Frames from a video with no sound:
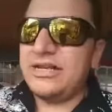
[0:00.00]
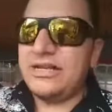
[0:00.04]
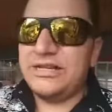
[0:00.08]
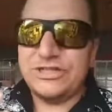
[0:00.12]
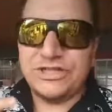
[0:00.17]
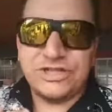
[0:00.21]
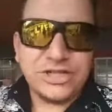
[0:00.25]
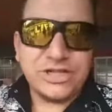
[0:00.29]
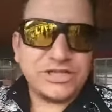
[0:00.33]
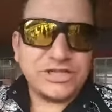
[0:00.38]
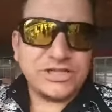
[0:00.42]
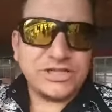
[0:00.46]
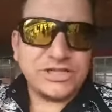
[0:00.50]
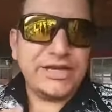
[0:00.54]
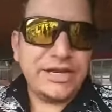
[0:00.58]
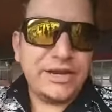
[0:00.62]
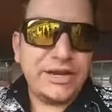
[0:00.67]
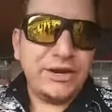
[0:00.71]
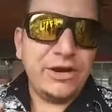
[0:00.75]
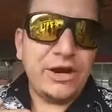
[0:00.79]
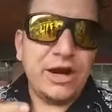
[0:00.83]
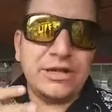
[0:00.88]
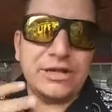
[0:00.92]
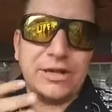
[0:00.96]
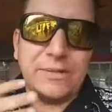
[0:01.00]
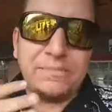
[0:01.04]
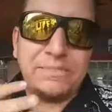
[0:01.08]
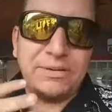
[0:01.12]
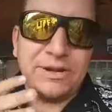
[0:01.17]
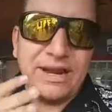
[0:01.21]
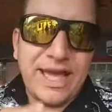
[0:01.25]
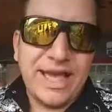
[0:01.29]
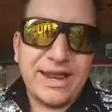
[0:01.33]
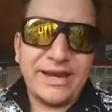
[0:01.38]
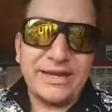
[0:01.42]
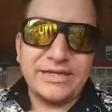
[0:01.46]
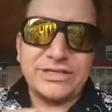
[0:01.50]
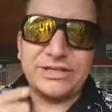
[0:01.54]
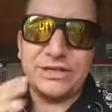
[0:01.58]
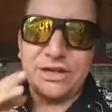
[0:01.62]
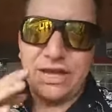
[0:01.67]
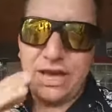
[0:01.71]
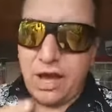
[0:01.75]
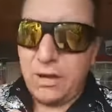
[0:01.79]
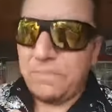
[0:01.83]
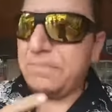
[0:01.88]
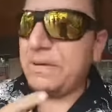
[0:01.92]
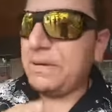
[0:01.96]
just here on the planet to
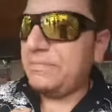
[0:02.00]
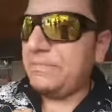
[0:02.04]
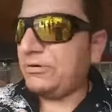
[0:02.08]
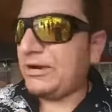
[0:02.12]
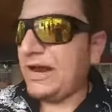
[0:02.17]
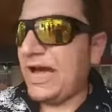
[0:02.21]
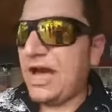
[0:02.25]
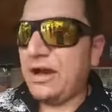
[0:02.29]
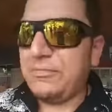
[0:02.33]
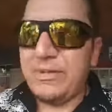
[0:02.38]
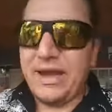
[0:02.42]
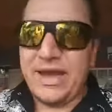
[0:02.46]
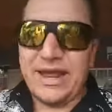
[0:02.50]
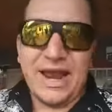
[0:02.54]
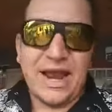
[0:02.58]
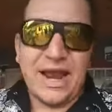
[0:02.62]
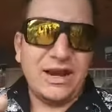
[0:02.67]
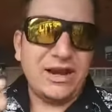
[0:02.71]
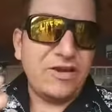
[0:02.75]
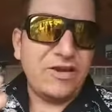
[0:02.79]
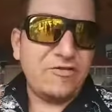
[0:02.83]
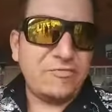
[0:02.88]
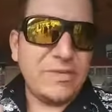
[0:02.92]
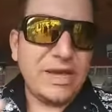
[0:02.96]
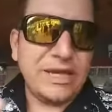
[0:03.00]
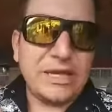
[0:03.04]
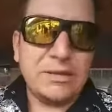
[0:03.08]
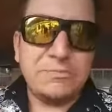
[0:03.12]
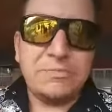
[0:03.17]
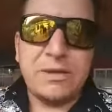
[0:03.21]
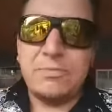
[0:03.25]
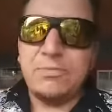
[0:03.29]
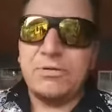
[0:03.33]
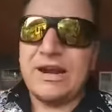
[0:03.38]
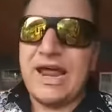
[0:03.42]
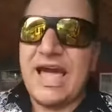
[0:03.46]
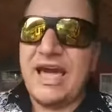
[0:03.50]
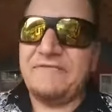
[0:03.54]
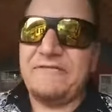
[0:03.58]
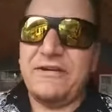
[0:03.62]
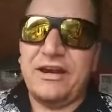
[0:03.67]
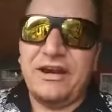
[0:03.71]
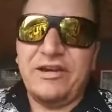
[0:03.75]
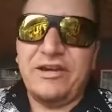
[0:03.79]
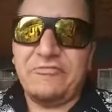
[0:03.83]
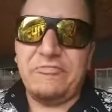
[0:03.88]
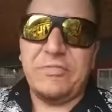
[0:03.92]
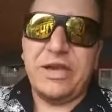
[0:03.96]
help people out, man. I love making people laugh. I
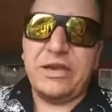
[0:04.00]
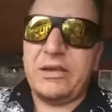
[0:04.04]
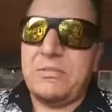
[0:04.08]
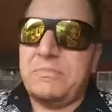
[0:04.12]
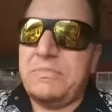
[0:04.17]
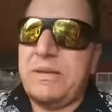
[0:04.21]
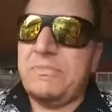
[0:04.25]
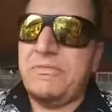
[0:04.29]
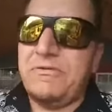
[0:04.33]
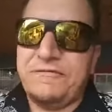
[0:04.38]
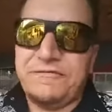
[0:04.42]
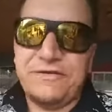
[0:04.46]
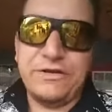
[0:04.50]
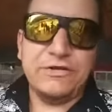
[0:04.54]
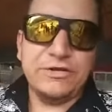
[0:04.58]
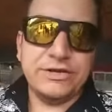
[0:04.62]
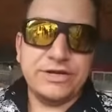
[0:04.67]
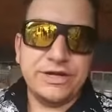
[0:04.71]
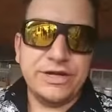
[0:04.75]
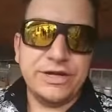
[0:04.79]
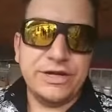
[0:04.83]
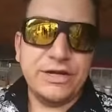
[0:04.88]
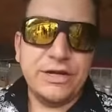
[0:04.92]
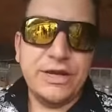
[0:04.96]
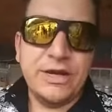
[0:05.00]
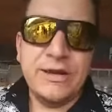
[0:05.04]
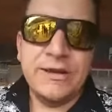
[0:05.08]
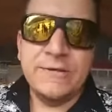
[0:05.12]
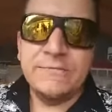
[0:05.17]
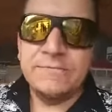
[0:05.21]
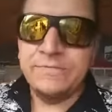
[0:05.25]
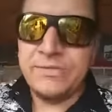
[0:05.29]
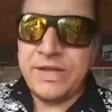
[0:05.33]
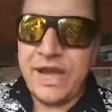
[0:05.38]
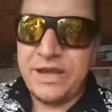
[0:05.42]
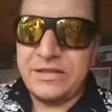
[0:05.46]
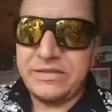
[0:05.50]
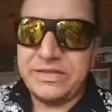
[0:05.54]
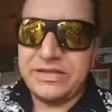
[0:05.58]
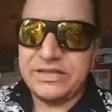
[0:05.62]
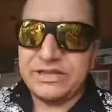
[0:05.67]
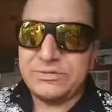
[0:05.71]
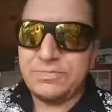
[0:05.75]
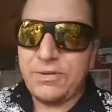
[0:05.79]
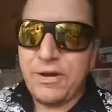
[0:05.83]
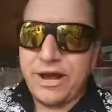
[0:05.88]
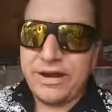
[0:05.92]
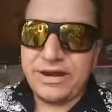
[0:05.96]
love making people feel good. And
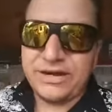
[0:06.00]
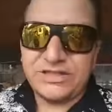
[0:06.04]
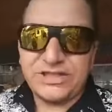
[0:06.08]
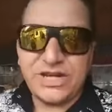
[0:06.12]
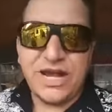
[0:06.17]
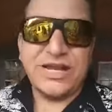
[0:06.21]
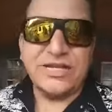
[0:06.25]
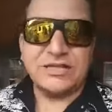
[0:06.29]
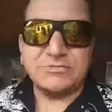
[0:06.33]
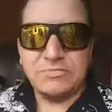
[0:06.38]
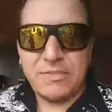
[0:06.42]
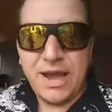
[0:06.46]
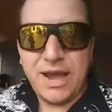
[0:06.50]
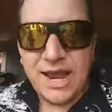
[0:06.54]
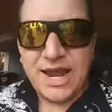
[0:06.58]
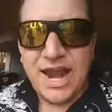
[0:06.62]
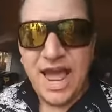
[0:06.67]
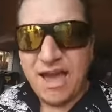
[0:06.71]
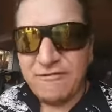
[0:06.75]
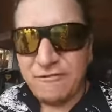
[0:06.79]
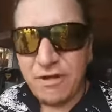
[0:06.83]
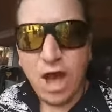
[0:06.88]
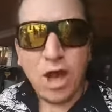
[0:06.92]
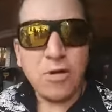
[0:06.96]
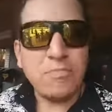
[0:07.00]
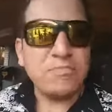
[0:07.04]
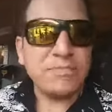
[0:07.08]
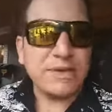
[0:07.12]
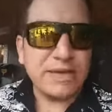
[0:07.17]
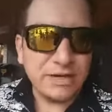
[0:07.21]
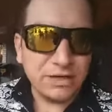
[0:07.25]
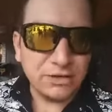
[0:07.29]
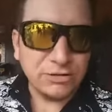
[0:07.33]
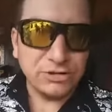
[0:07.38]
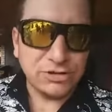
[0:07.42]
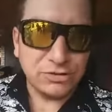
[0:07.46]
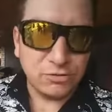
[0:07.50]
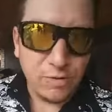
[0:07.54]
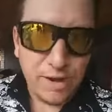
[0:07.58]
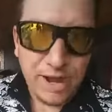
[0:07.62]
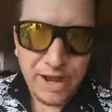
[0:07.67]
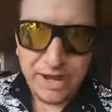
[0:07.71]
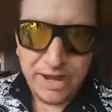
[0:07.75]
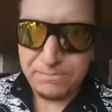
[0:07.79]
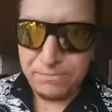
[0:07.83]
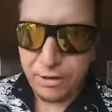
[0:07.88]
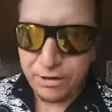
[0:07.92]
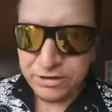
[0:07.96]
this product changed my life, helped me lose
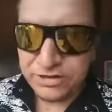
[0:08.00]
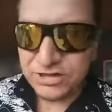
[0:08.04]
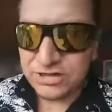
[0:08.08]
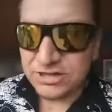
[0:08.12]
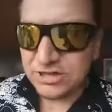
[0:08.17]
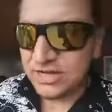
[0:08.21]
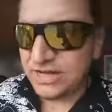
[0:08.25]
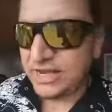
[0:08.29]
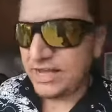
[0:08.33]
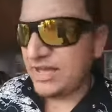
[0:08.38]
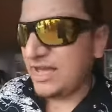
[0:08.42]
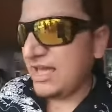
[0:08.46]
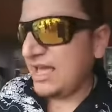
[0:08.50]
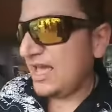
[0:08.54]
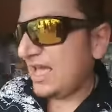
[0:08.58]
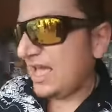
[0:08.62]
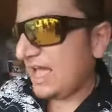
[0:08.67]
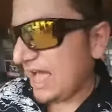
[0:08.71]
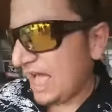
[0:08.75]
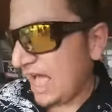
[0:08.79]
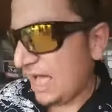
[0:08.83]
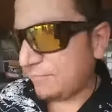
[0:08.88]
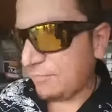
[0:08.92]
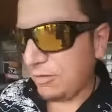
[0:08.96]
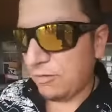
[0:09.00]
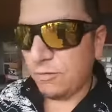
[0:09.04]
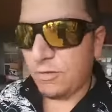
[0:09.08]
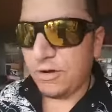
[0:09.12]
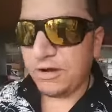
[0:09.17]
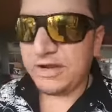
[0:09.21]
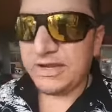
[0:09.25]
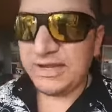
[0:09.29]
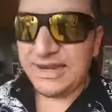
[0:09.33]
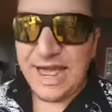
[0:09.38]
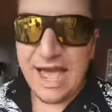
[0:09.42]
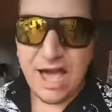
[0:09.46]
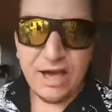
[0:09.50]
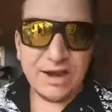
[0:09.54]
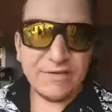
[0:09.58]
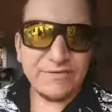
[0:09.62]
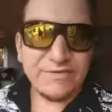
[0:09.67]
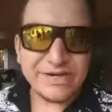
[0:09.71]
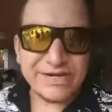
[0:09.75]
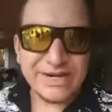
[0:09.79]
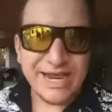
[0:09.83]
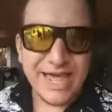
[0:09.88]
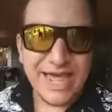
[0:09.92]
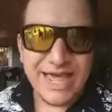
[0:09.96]
weight personally. I've been working out
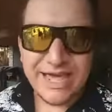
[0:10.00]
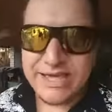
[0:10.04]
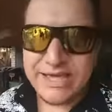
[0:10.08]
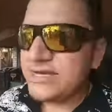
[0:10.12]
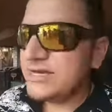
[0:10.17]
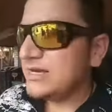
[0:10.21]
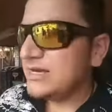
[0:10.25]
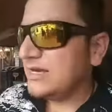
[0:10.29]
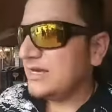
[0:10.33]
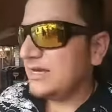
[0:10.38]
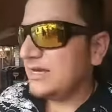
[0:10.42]
every day.